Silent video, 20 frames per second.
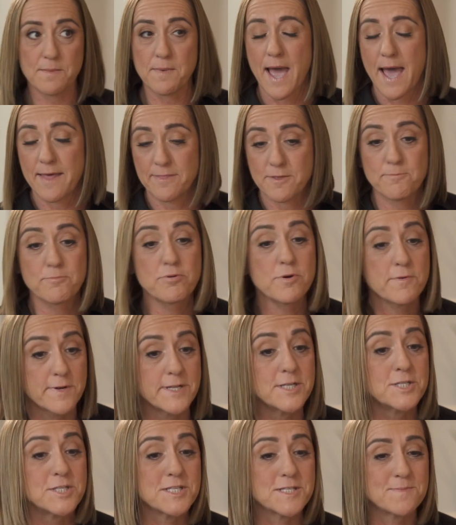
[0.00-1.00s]
had the
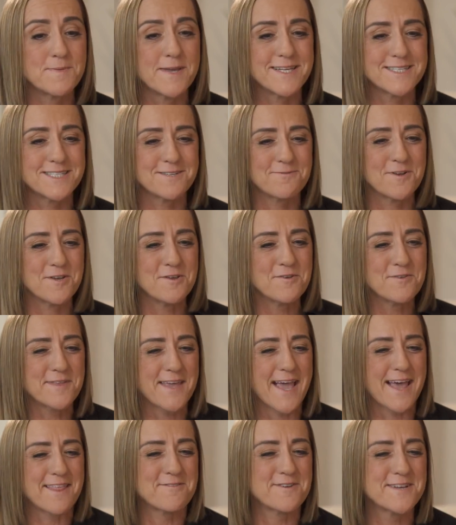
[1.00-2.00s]
privilege to speak at different youth
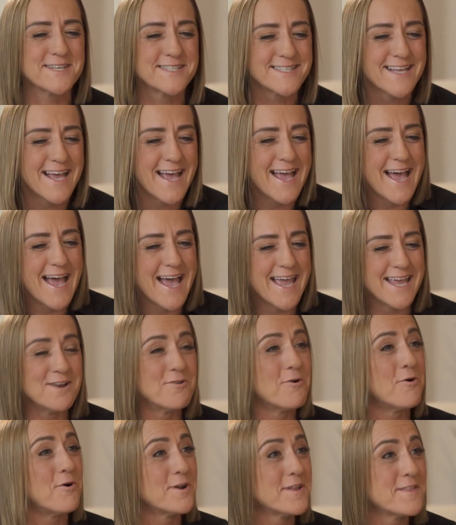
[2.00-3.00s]
gatherings in
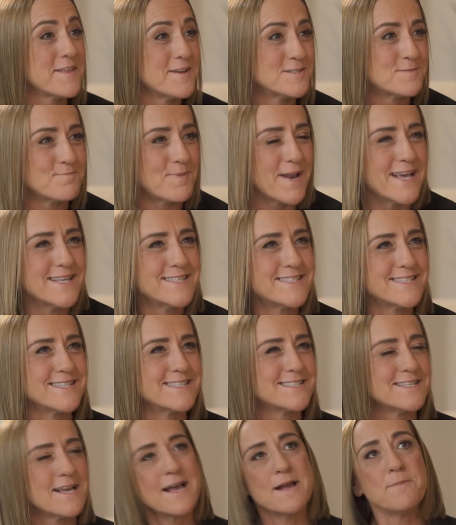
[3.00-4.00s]
all of those
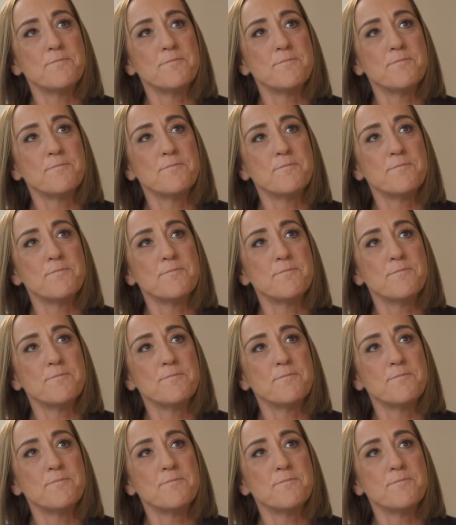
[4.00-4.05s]
places.